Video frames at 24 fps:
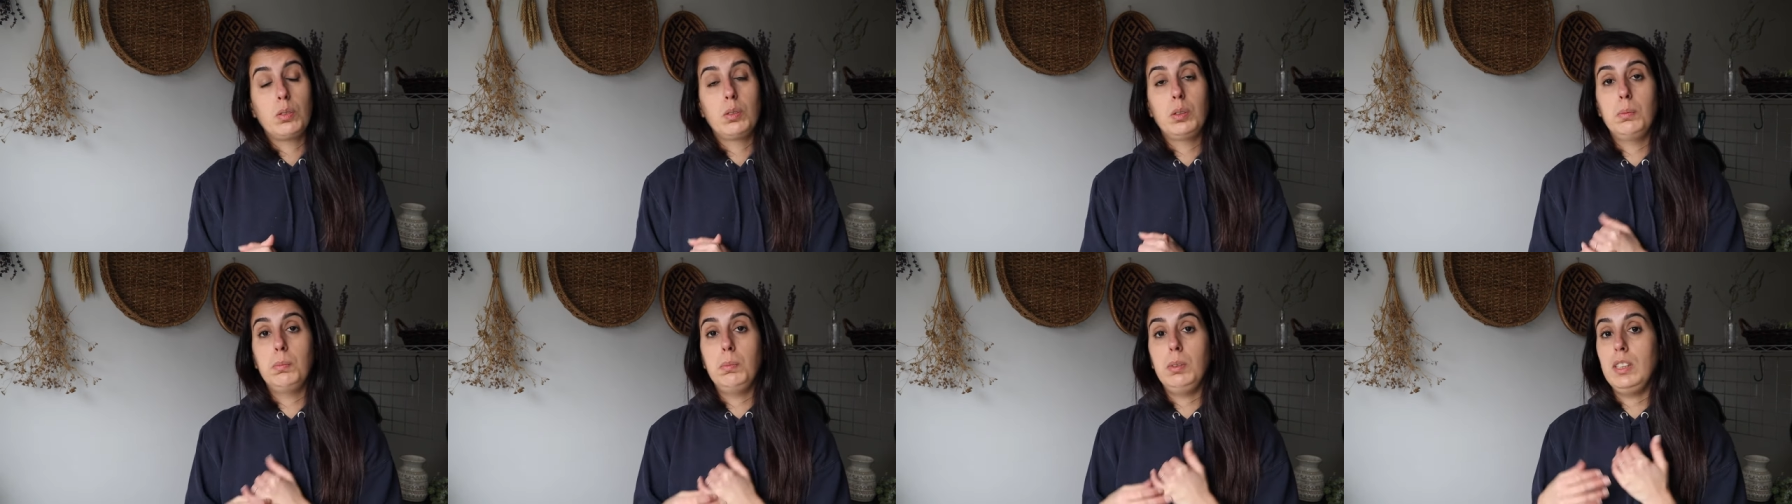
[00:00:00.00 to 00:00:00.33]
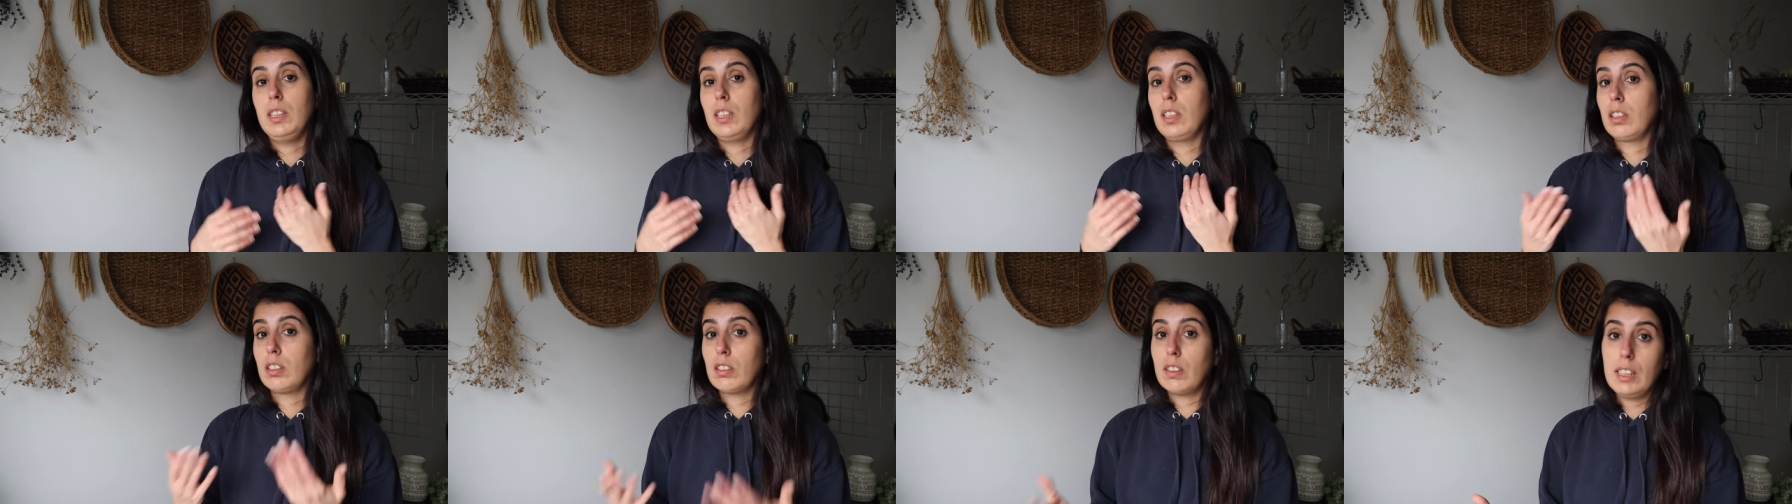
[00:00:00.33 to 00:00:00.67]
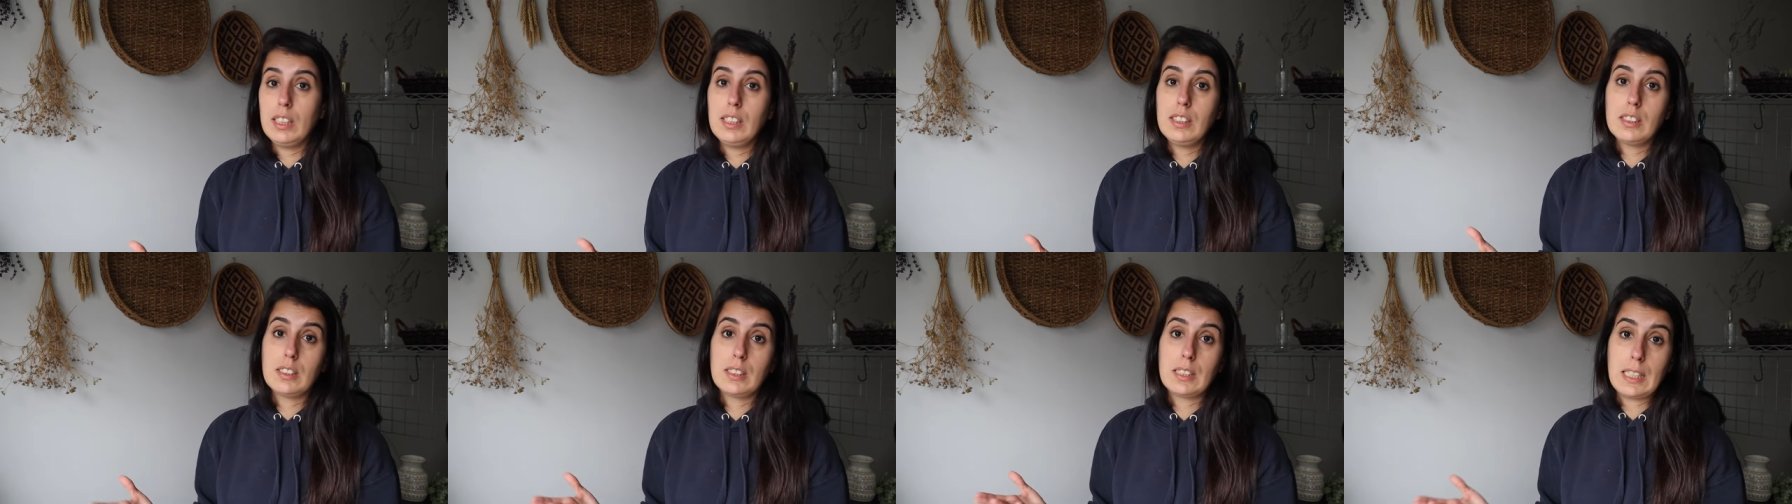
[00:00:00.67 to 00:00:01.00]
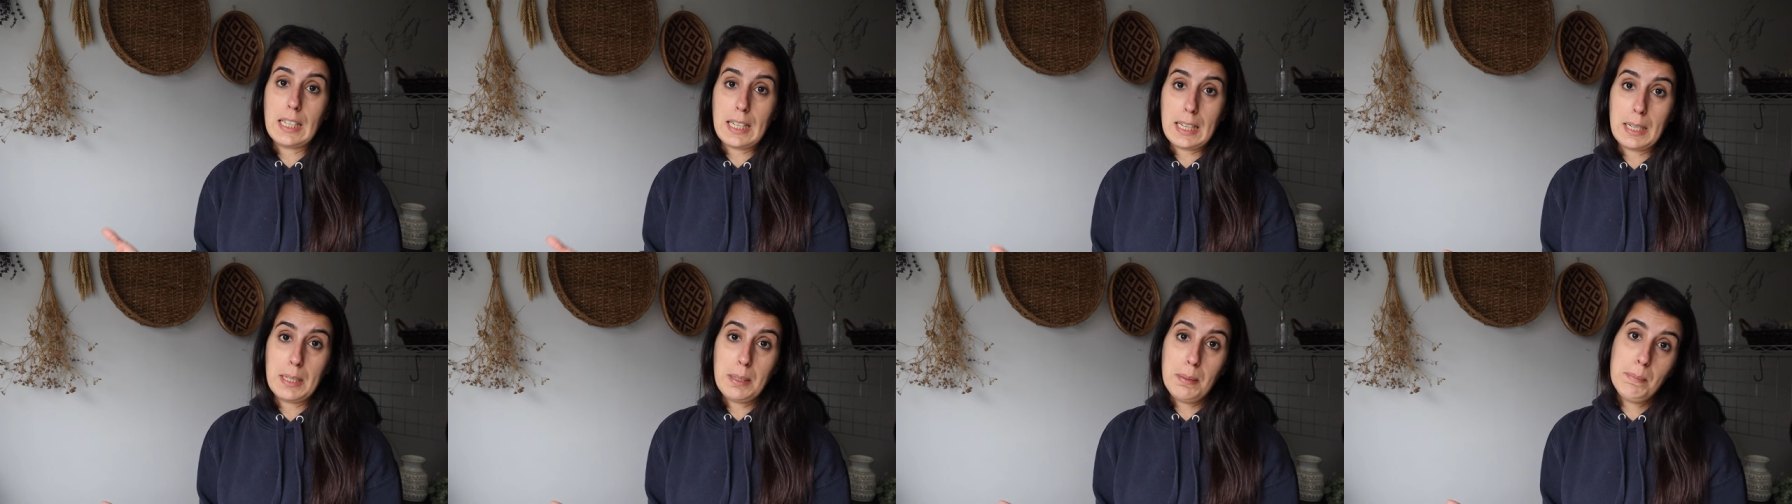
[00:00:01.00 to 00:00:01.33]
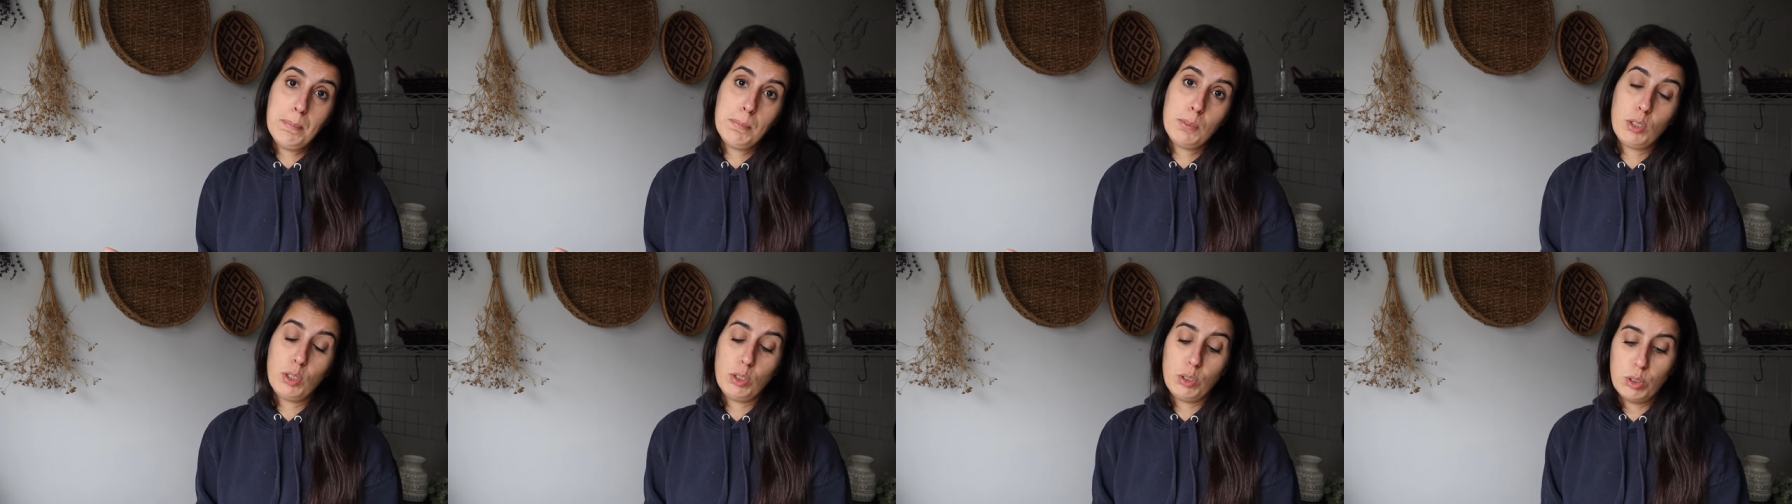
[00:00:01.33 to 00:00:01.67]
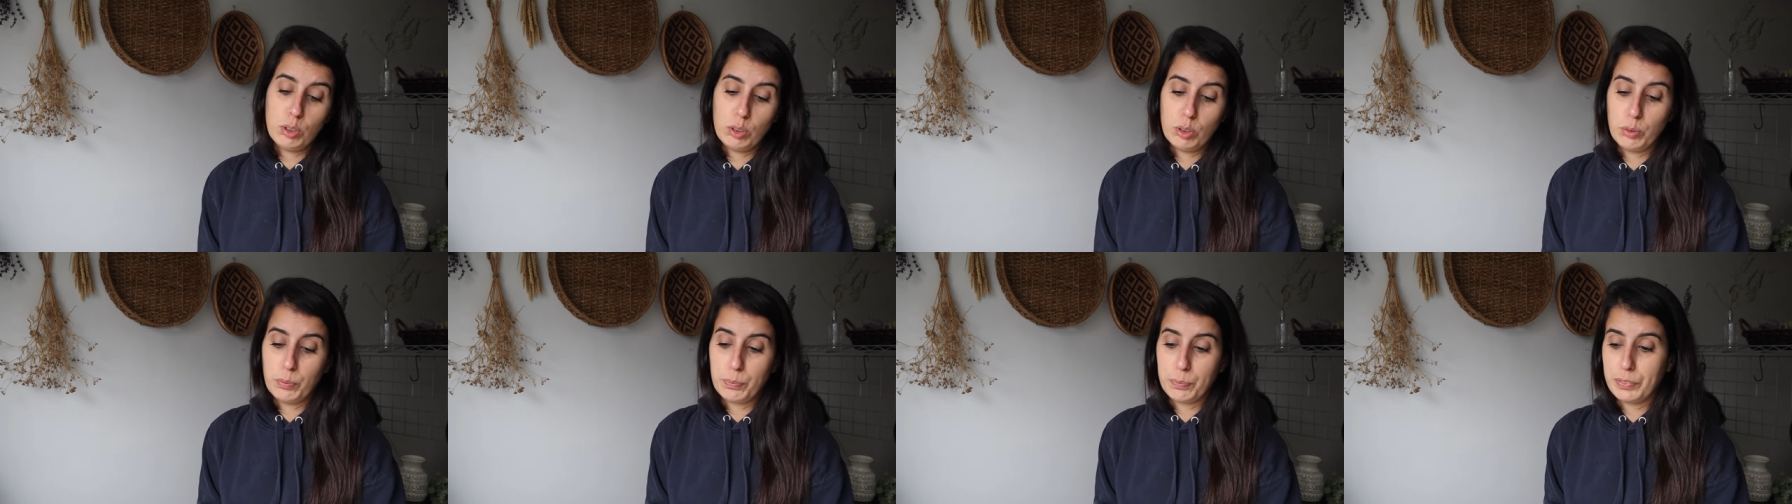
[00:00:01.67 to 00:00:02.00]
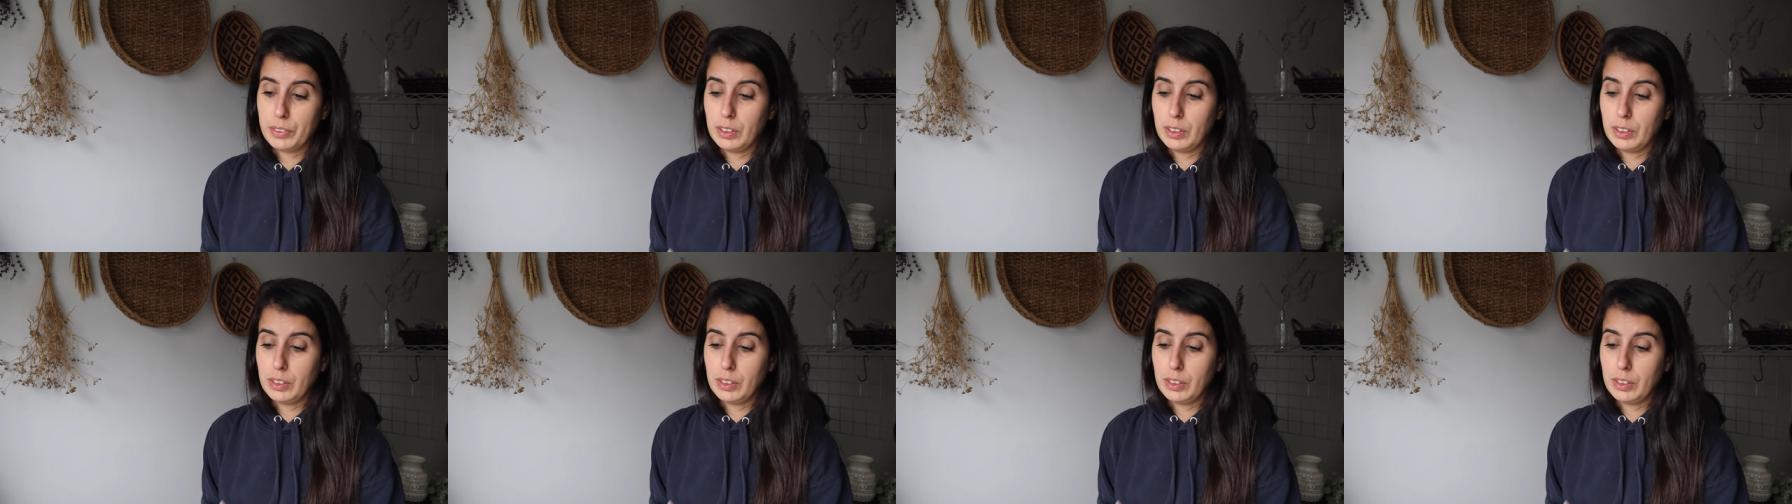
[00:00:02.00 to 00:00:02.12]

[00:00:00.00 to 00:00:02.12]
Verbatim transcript: would be a great time to you